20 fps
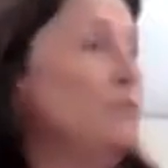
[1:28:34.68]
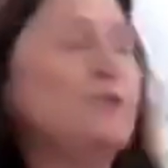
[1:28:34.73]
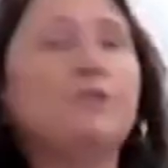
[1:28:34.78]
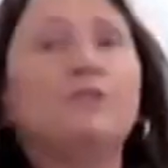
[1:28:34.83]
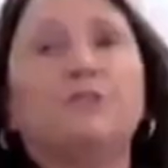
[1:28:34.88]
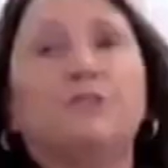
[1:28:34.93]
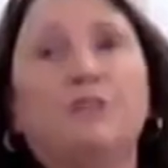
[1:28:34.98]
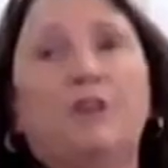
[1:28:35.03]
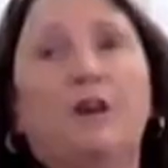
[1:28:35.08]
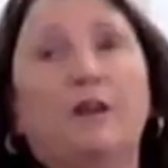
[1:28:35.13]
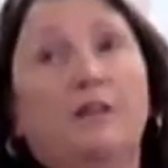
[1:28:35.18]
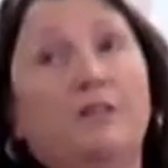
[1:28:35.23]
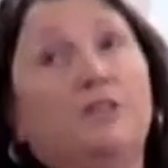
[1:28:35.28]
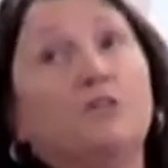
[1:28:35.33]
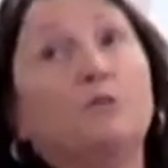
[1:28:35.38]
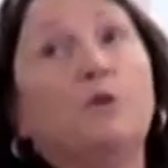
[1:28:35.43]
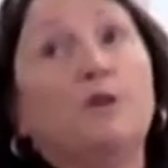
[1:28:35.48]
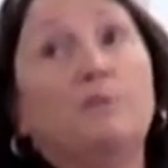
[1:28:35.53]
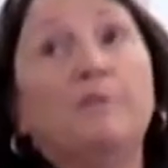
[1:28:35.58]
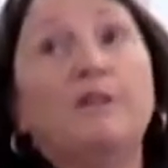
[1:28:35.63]
We're just not. I
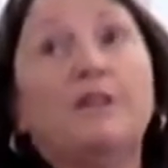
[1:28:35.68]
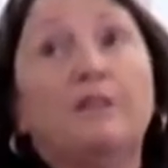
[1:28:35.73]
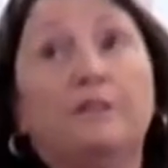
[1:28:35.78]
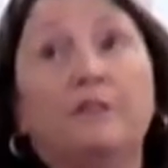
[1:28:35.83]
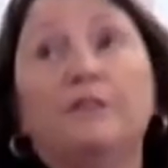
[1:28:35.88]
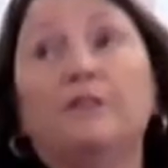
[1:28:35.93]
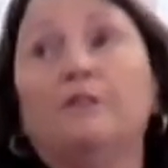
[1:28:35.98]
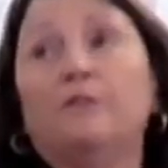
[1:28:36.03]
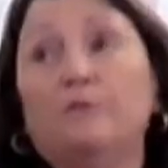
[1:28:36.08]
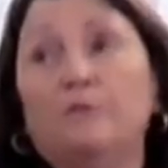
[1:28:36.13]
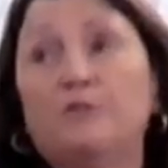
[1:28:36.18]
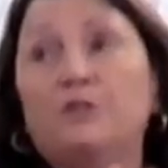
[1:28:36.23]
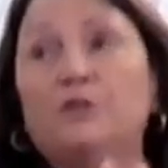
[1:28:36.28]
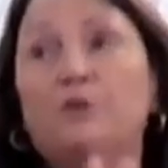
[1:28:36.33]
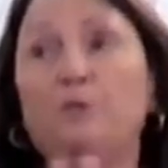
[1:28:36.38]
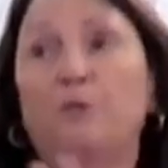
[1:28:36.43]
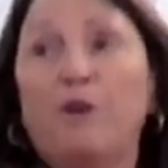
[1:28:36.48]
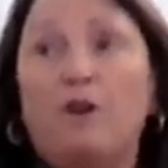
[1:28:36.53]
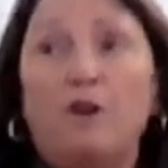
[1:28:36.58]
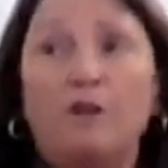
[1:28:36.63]
just want to be clear
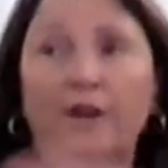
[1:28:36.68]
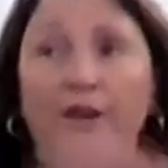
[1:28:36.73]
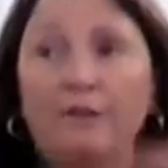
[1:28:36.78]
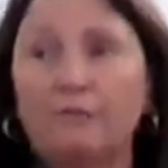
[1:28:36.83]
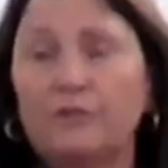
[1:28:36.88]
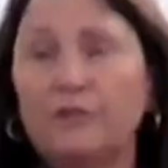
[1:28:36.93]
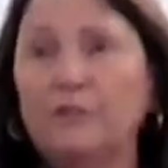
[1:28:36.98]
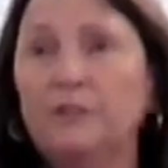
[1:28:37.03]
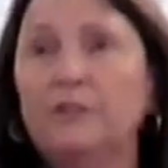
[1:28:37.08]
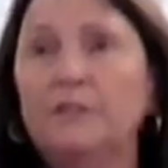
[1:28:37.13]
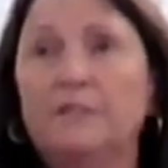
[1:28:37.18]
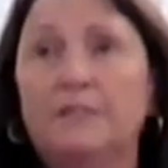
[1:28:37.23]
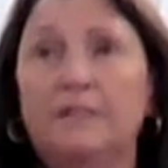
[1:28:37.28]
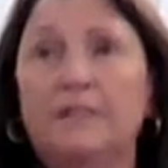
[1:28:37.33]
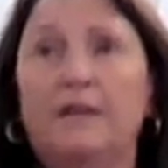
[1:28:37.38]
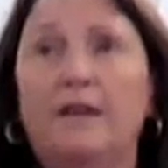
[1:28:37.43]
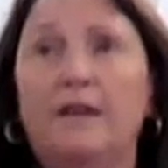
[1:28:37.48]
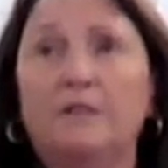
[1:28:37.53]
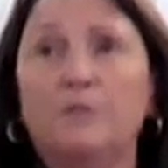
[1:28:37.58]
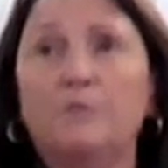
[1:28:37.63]
so we all have
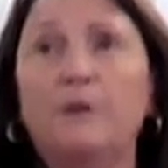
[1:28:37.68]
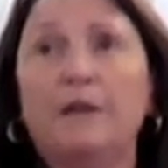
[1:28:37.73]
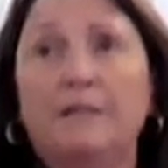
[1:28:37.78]
realistic expectations.